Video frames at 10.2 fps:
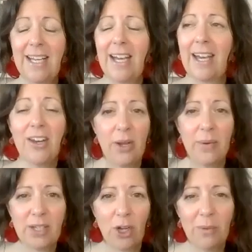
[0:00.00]
and I know
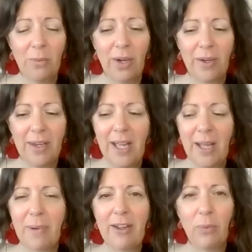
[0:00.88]
it's a common one,
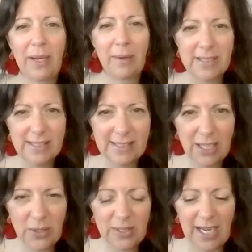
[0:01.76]
but if we
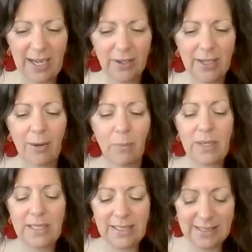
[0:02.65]
slow down and
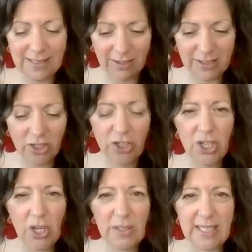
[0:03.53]
we start to
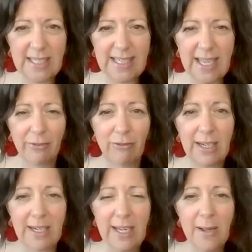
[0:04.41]
notice
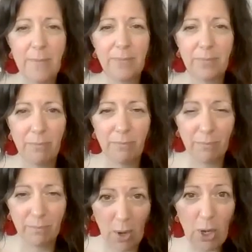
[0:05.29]
every
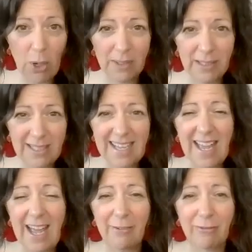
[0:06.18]
moment,
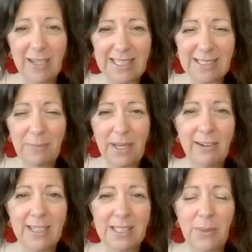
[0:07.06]
every
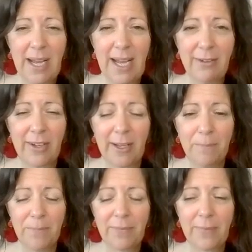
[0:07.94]
experience we're
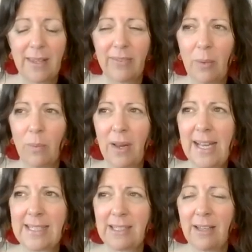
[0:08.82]
having, then we're
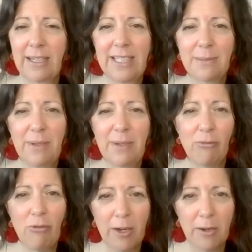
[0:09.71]
less likely to be
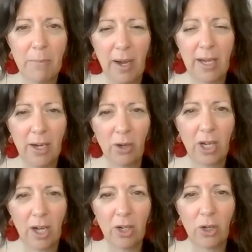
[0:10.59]
run by an
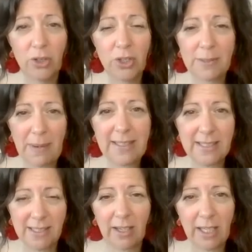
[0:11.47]
unconscious
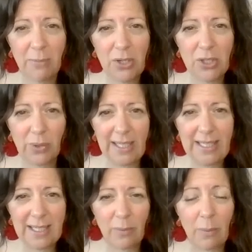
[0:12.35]
pattern like emotional
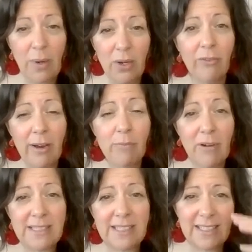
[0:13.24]
eating when we're not very
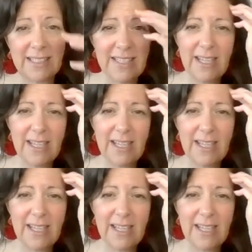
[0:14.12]
present.